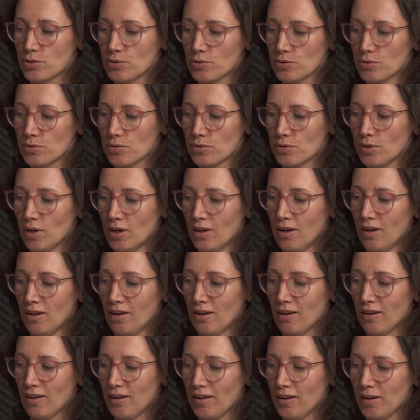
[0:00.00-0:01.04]
to
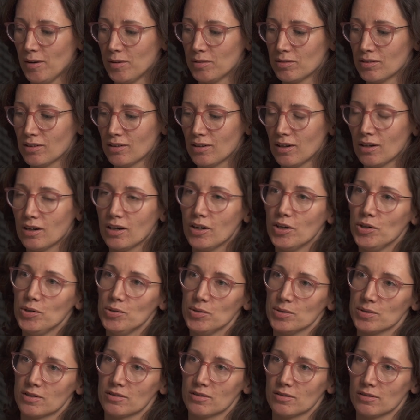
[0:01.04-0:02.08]

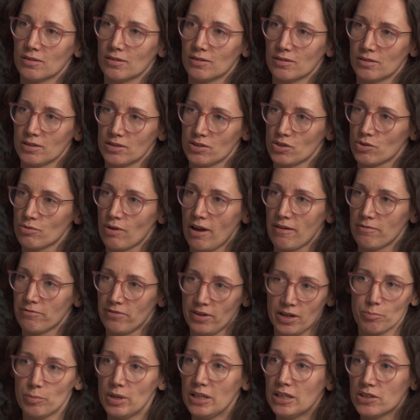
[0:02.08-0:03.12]
close the
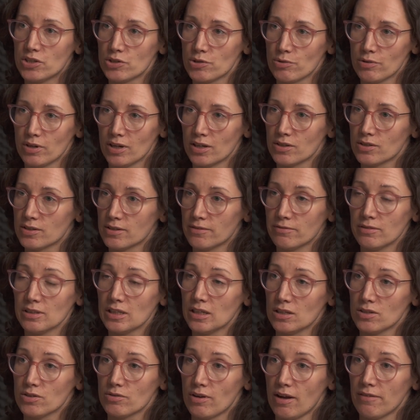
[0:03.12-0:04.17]
traffic, military and
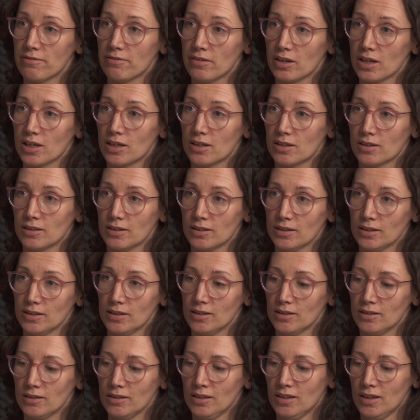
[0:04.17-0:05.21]
civilian traffic
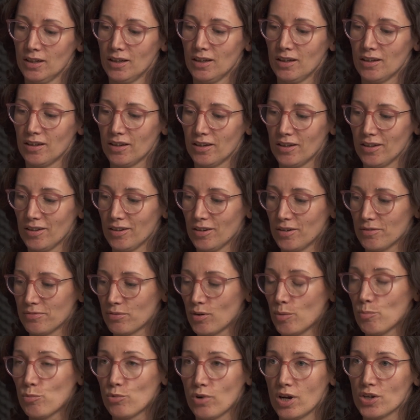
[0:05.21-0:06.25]

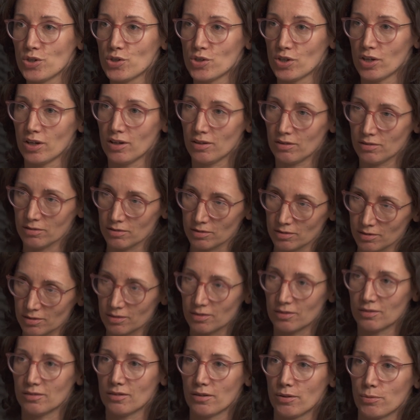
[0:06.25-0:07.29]
from Russia
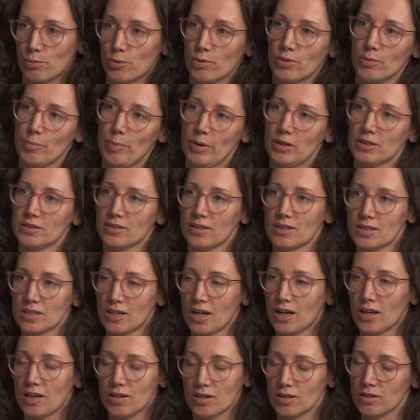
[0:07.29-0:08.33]
through the Baltic
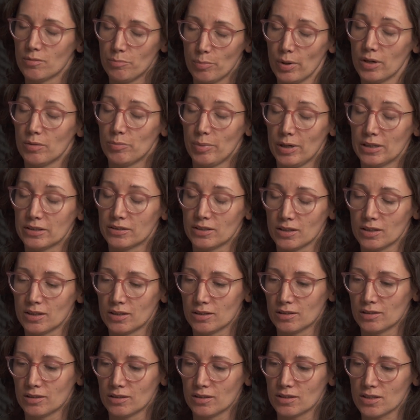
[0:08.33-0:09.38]

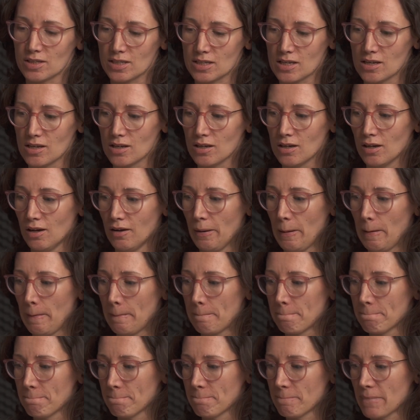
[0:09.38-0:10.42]
Sea,
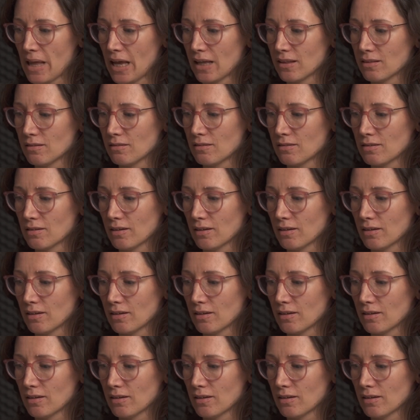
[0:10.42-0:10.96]
and